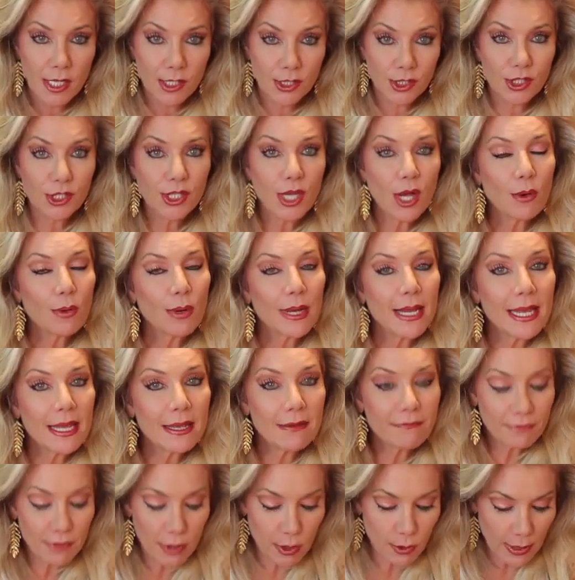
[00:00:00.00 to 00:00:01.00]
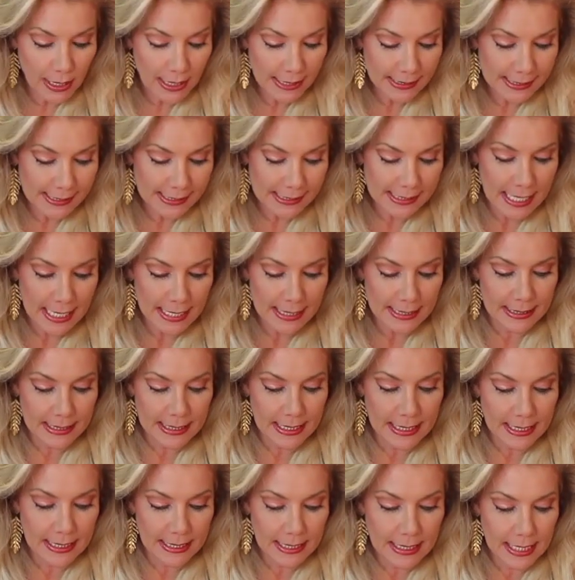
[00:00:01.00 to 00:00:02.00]
So if your
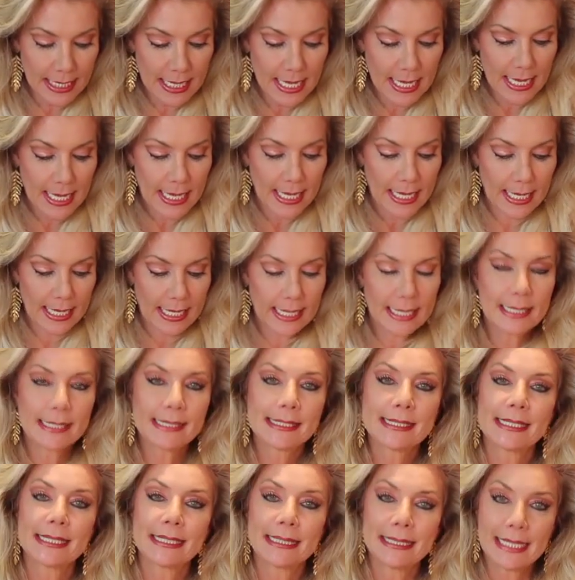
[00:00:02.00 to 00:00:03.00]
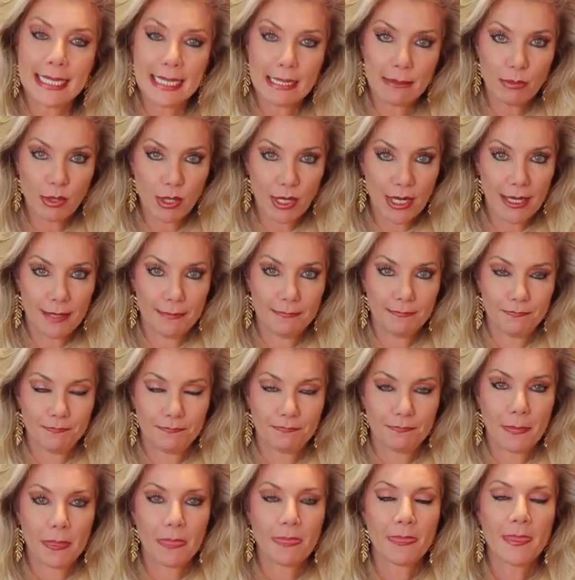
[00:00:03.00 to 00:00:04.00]
ascendant is Libra,
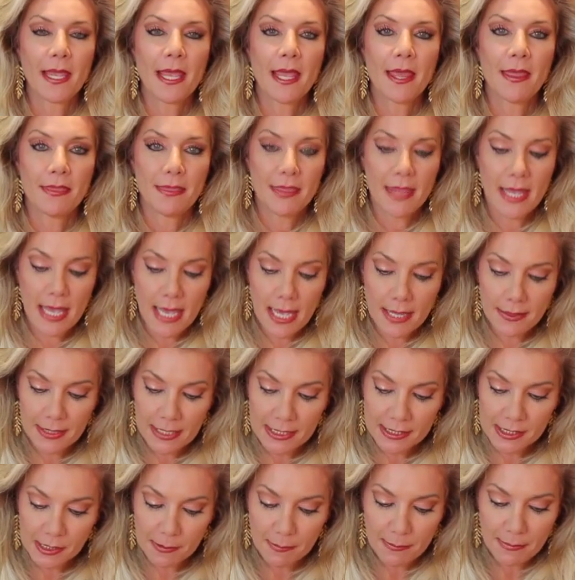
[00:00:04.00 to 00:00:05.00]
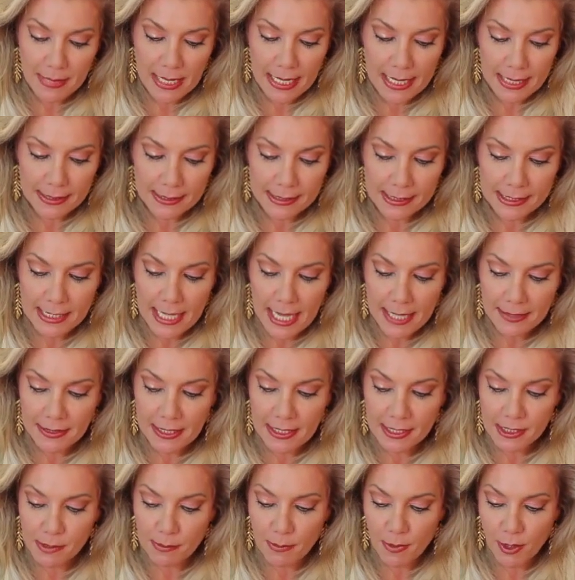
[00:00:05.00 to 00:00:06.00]
then this means that
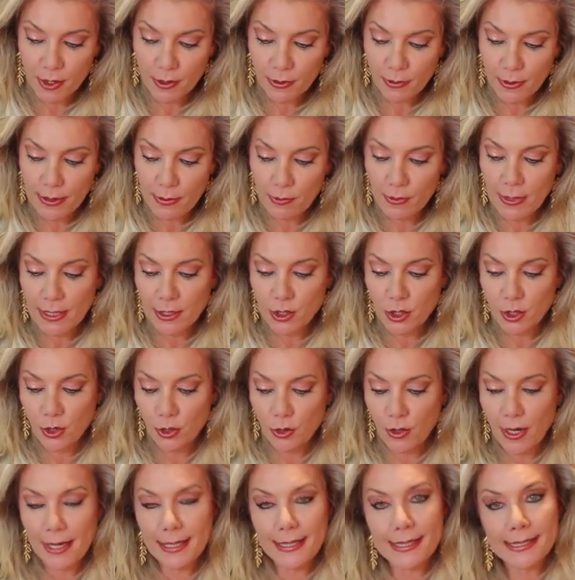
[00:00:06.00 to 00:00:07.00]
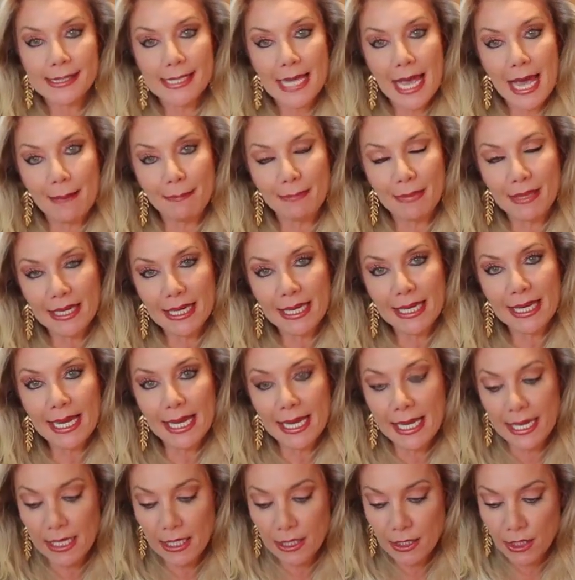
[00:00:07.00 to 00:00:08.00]
this Mercury retrograde is happening
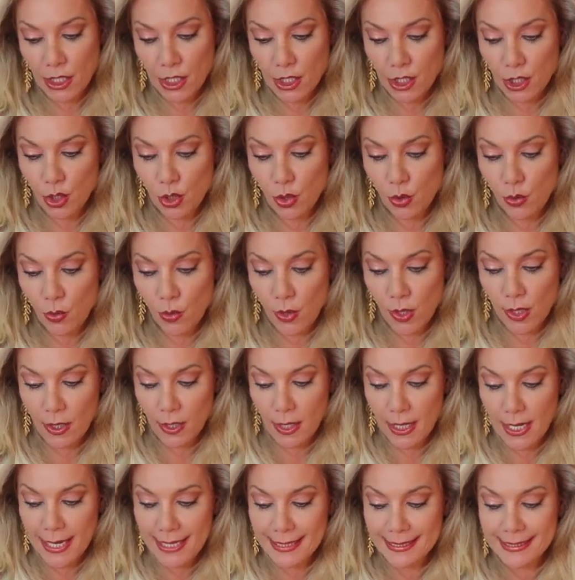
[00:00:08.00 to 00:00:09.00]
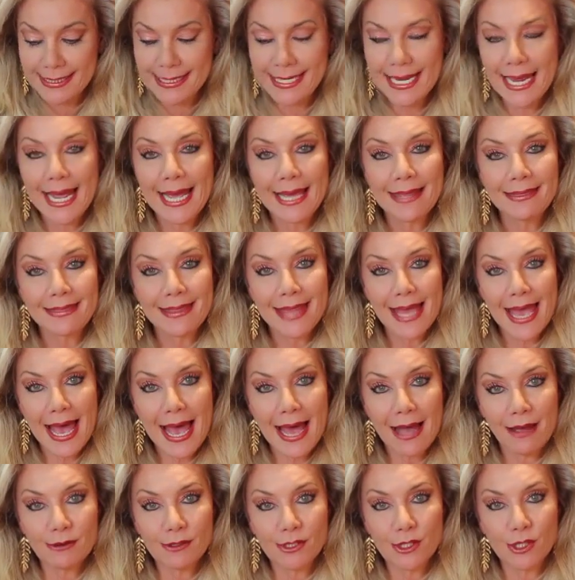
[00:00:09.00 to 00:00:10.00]
in your 10th
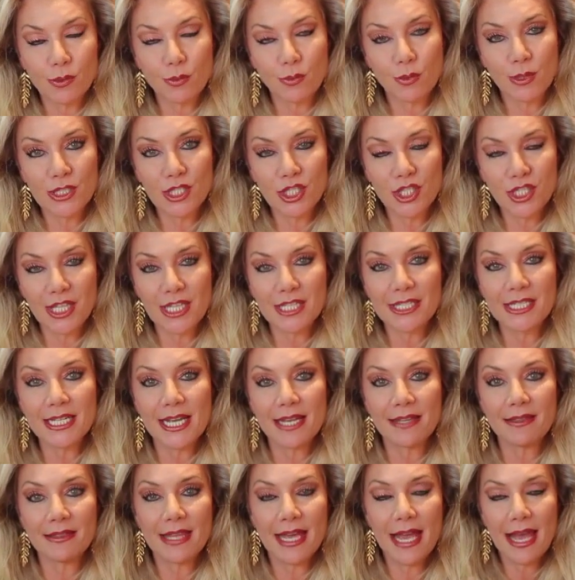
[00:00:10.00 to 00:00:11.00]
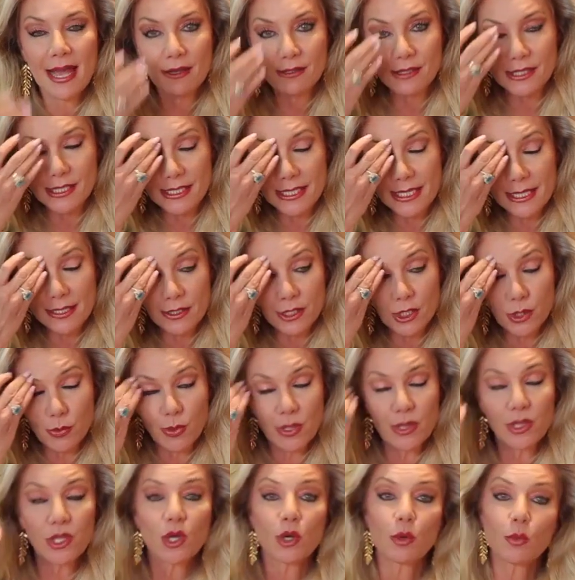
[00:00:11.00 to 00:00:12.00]
house, which the 10th house deals
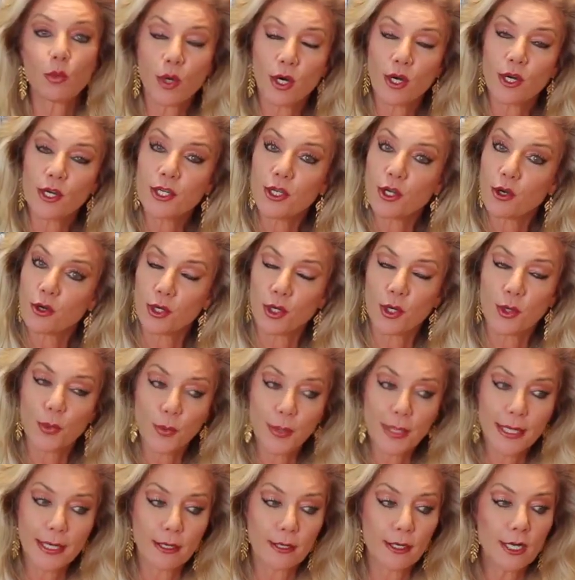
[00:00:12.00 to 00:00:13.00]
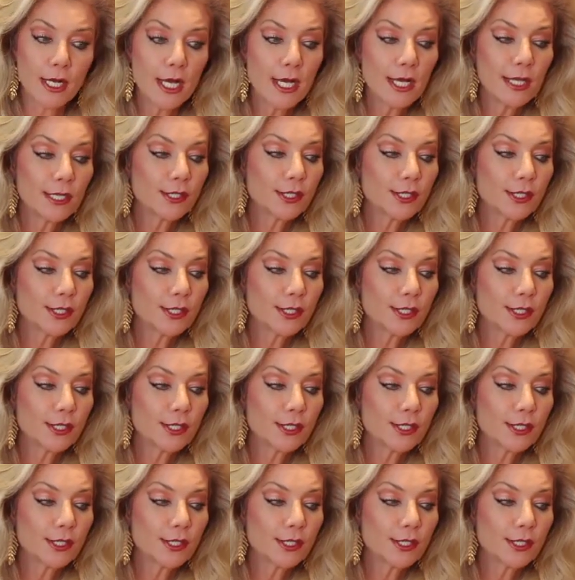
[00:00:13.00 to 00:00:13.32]
with your work, your career.